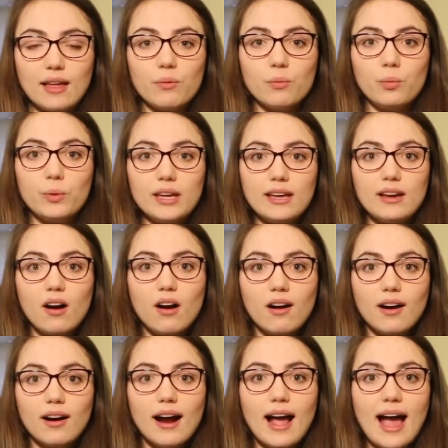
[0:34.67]
that we
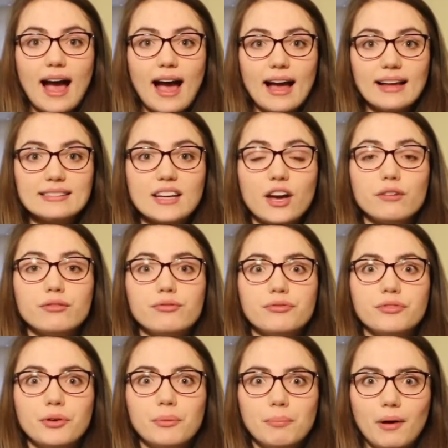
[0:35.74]
are at a
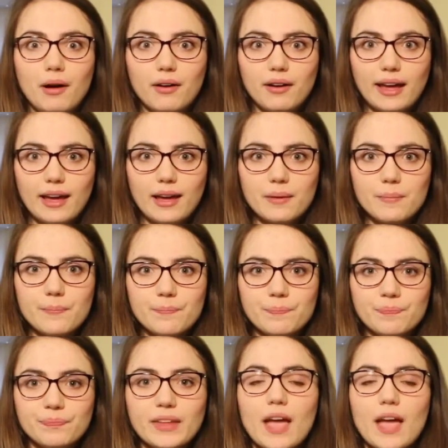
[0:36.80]
football game.